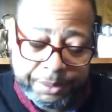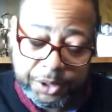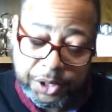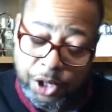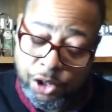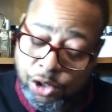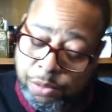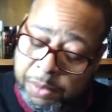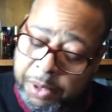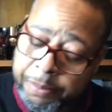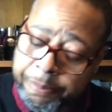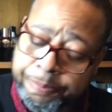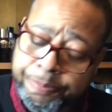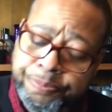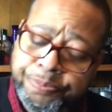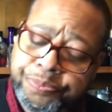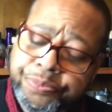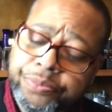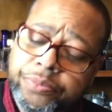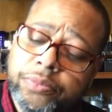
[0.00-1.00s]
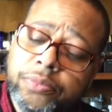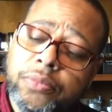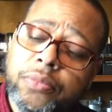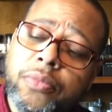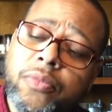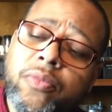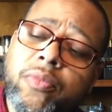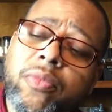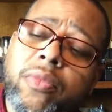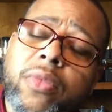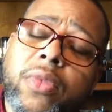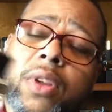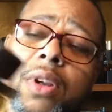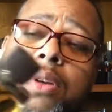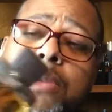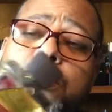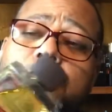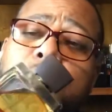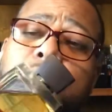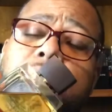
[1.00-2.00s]
Excuse me.
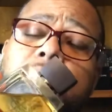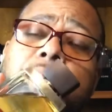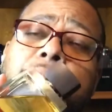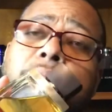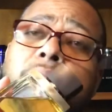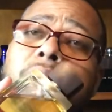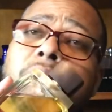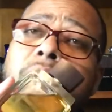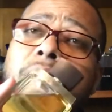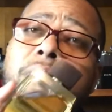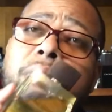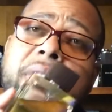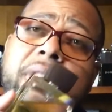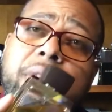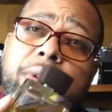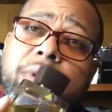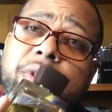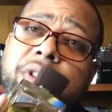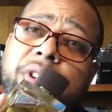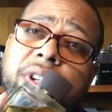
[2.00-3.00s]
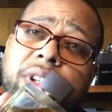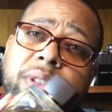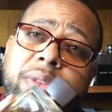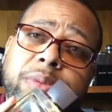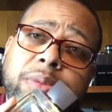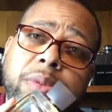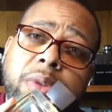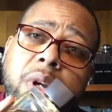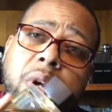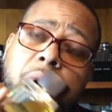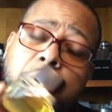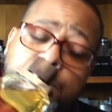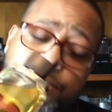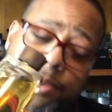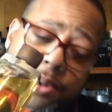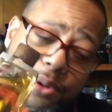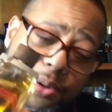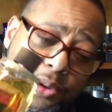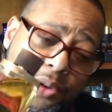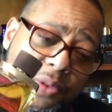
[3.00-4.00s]
Beautiful little fragrance here.
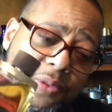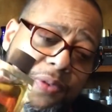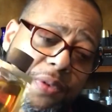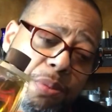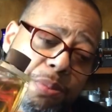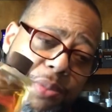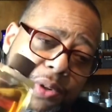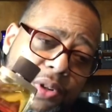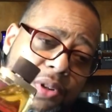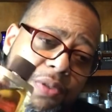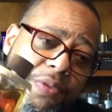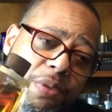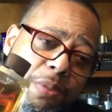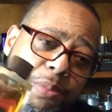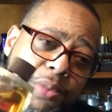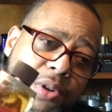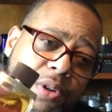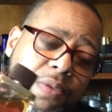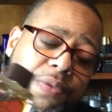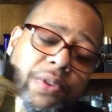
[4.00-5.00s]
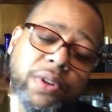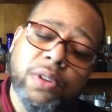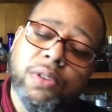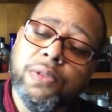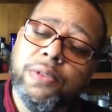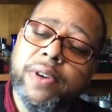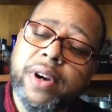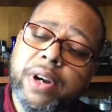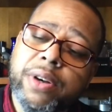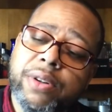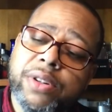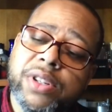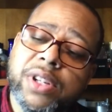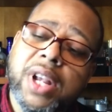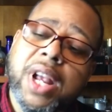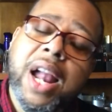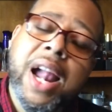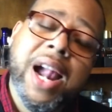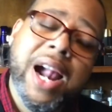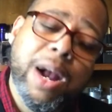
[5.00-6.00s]
Beautiful, beautiful, beautiful little fragrance.
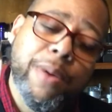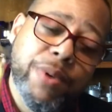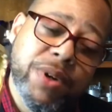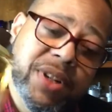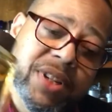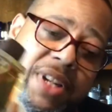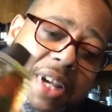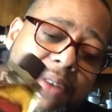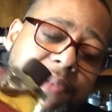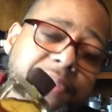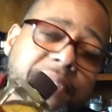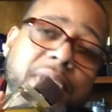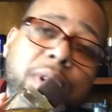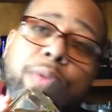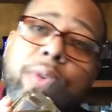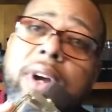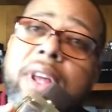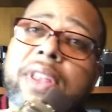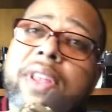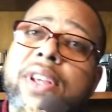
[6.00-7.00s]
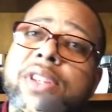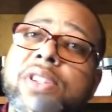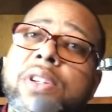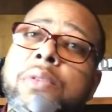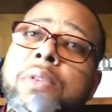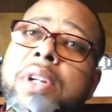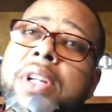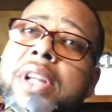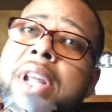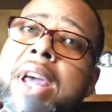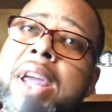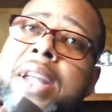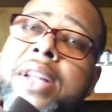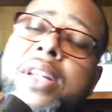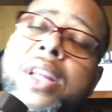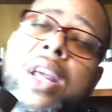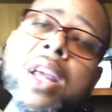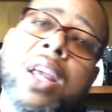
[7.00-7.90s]
I would definitely wear this on a date.